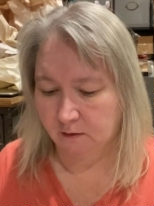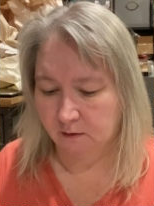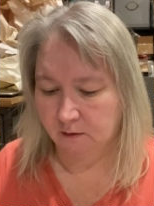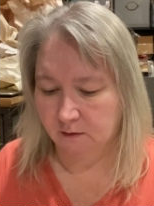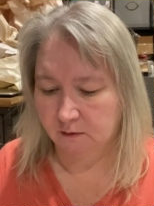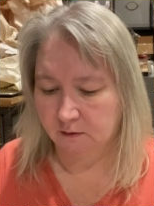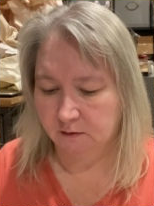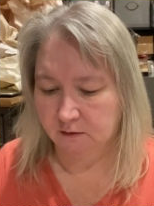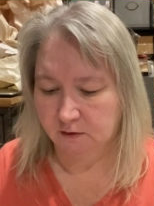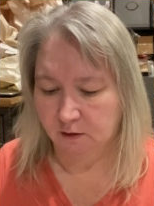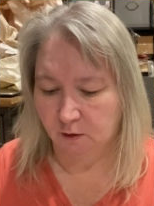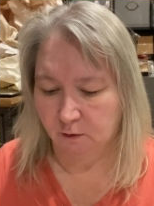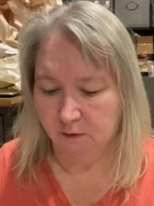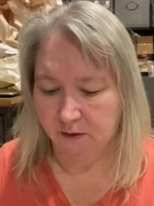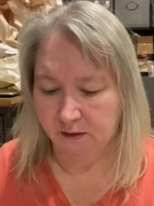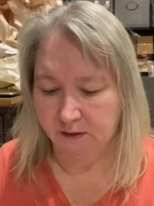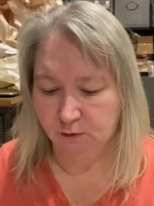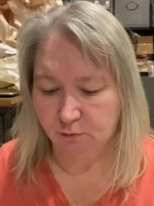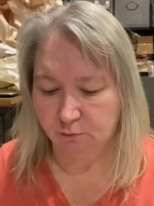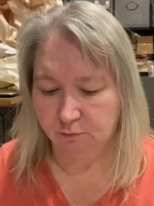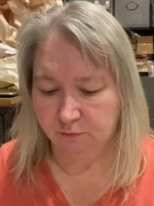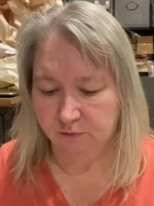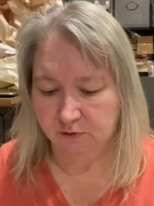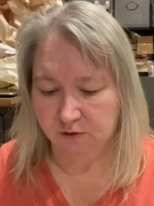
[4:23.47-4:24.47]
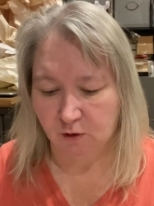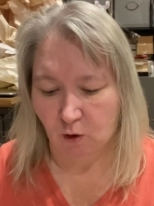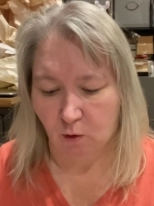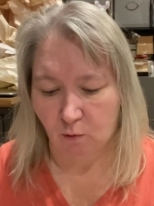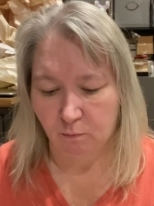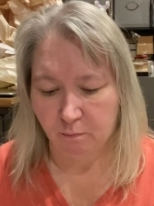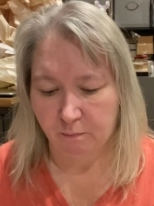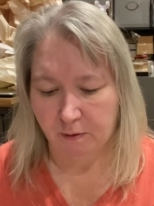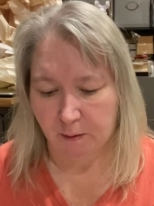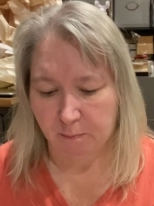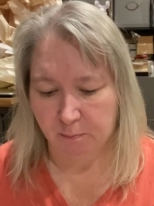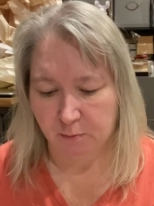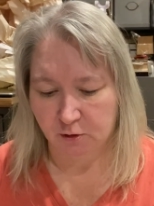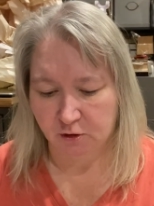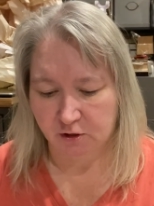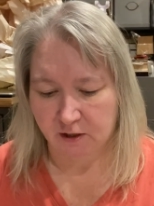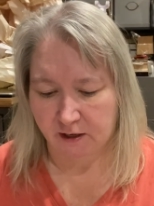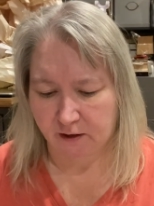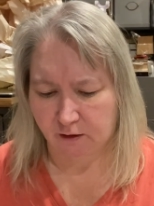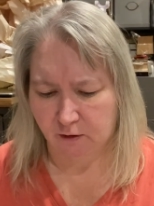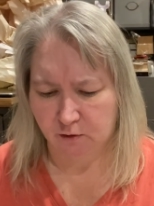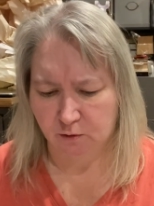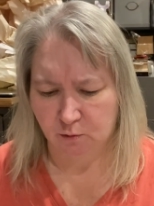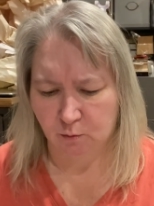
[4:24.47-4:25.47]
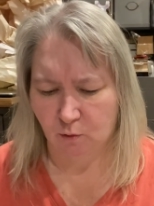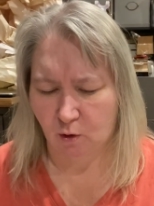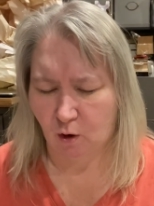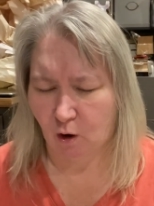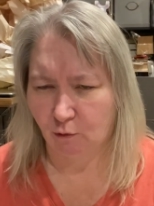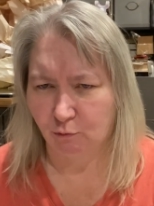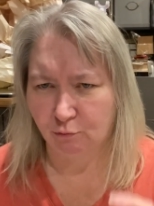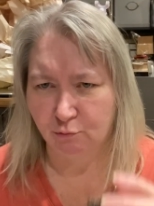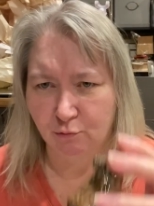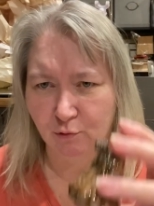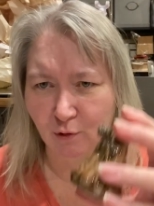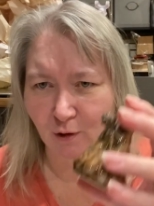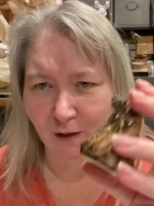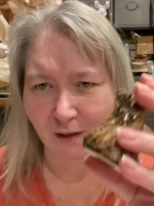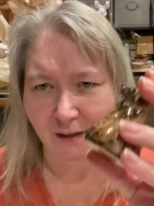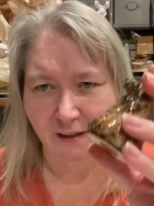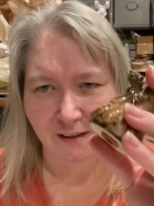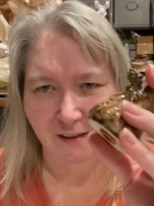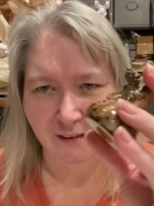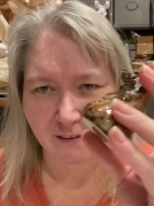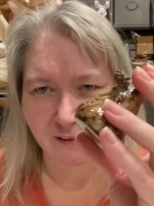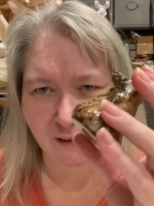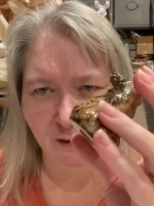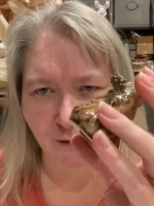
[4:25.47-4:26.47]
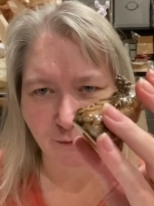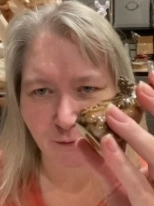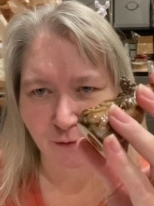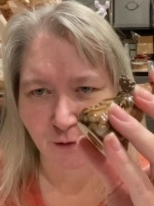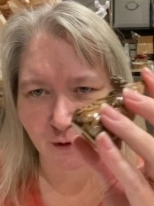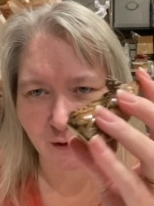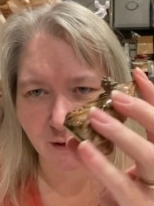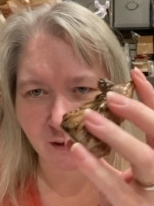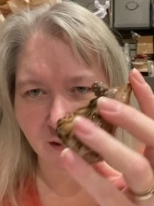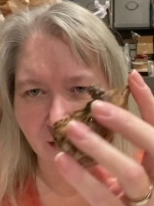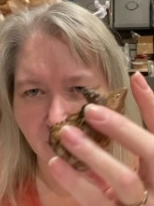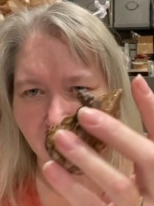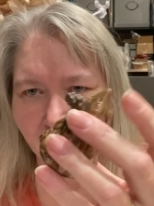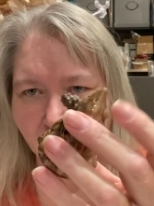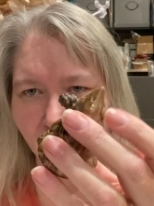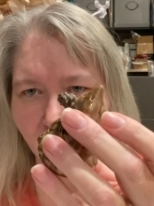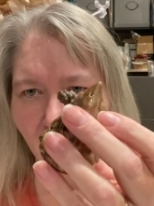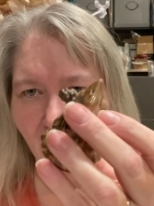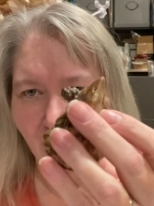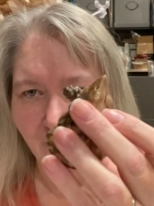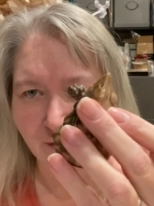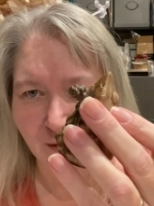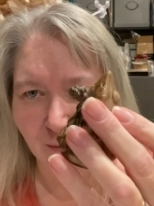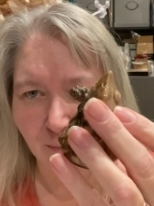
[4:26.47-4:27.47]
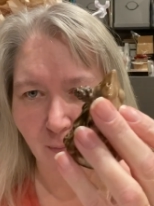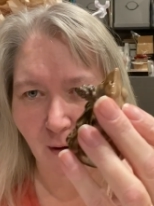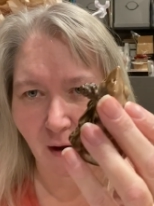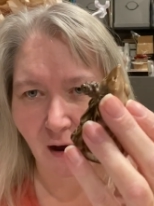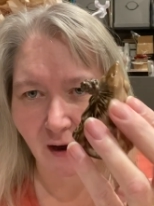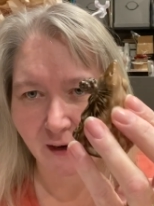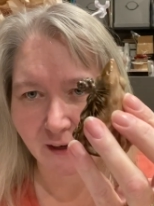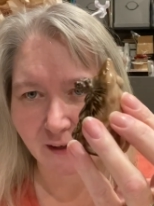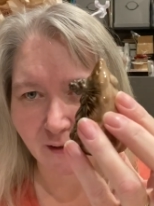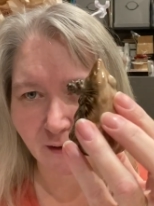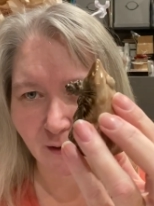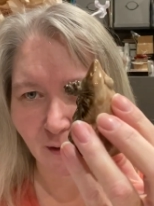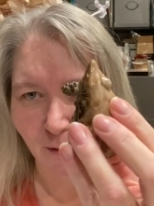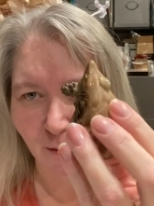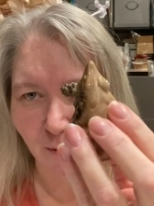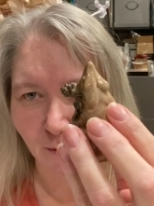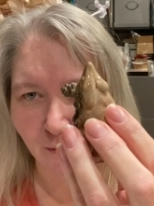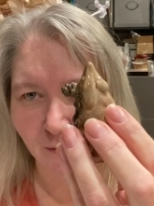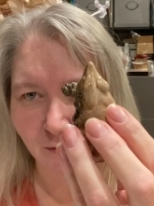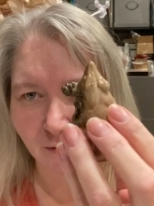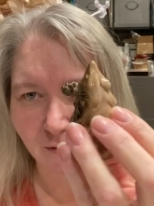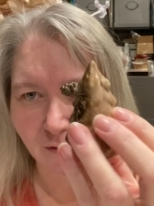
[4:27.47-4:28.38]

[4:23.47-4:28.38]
So these salt and pepper shakers are really different. They have a pine cone